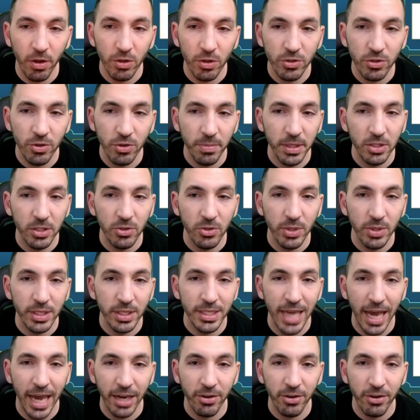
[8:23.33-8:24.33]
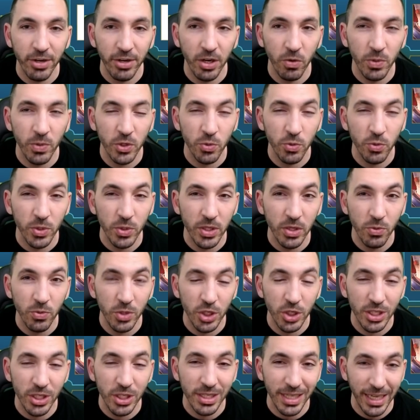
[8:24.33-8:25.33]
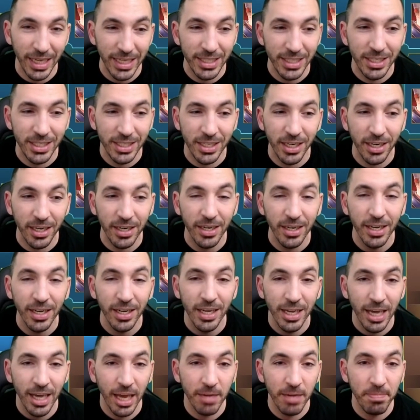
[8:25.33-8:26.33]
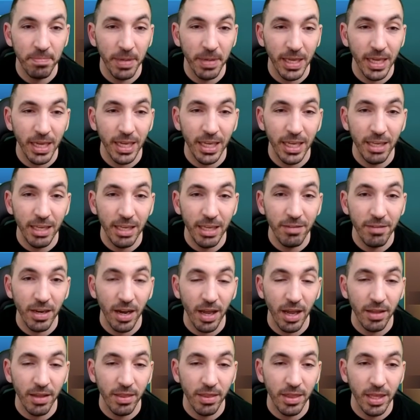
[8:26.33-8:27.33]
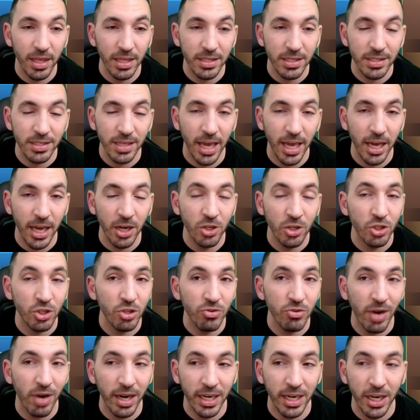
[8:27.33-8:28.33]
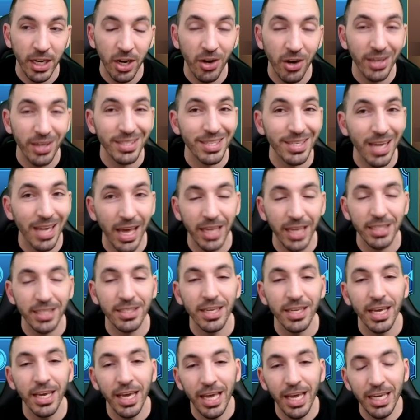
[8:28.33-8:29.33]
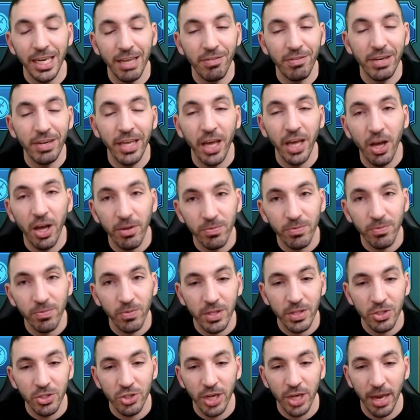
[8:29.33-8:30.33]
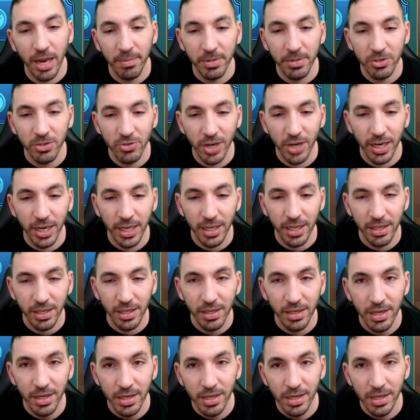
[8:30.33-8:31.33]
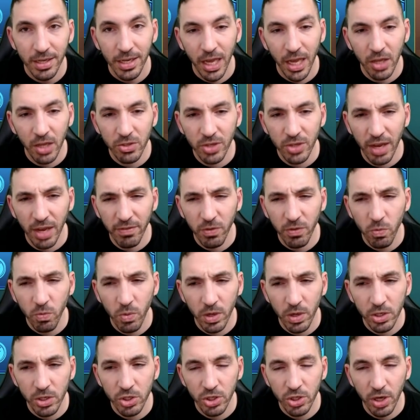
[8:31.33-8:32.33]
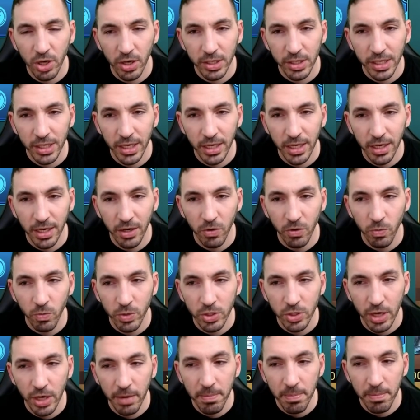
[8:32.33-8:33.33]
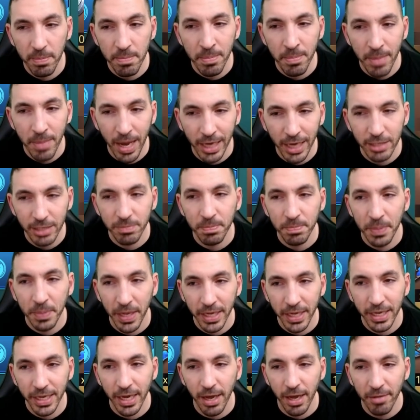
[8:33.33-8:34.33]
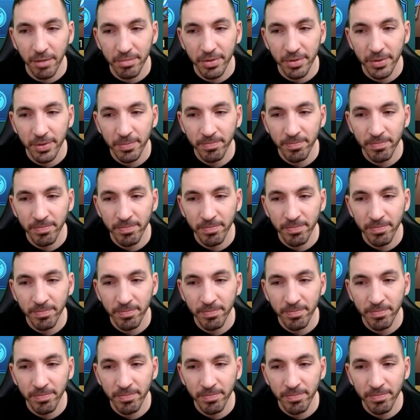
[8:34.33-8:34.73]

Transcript: also been doing tag arena which which is easier and picking even this energy right here is nice it definitely helped with the champion training I also have the one shard here, which I might pick up